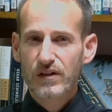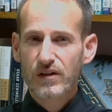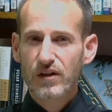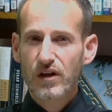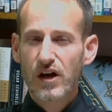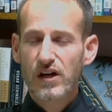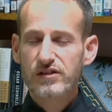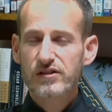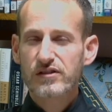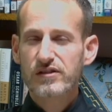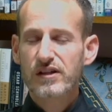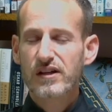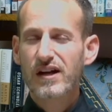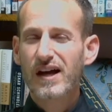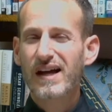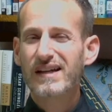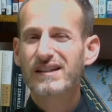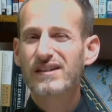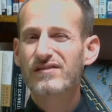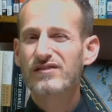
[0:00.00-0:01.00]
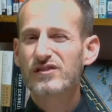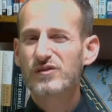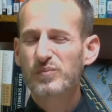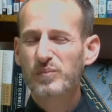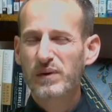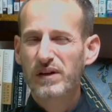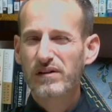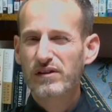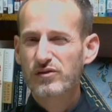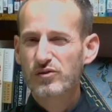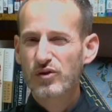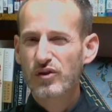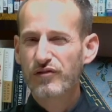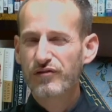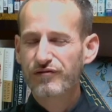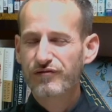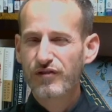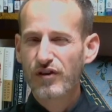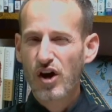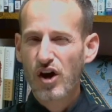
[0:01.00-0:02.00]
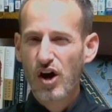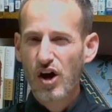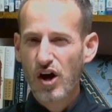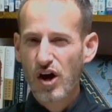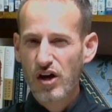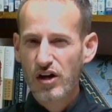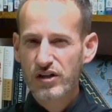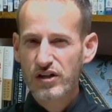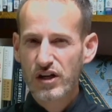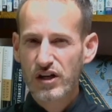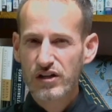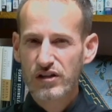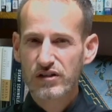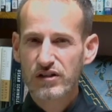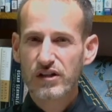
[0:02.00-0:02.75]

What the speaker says: causes a kind of spiritual fog.